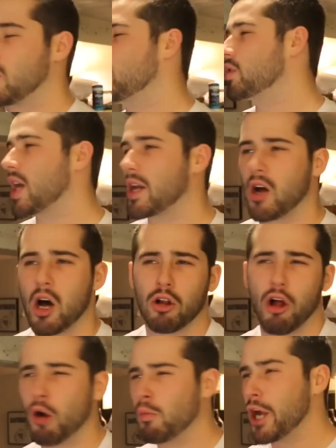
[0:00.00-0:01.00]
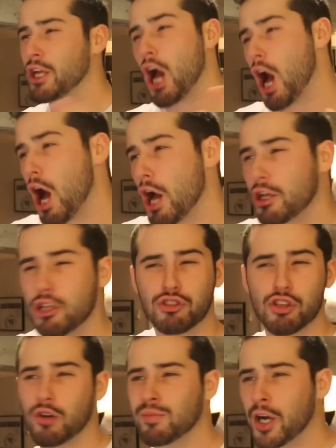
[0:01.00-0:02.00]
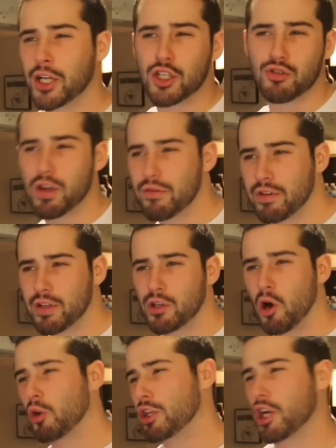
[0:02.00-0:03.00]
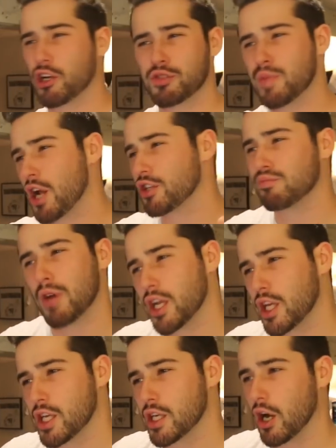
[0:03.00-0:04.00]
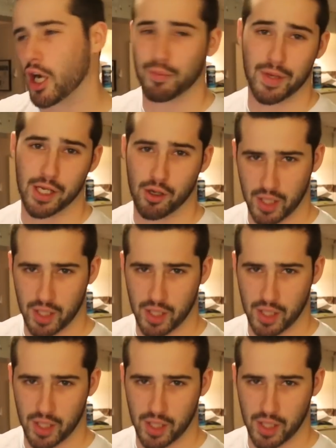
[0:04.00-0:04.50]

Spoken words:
Don't get all, oh my God, he's so money driven, all he cares about is money on me,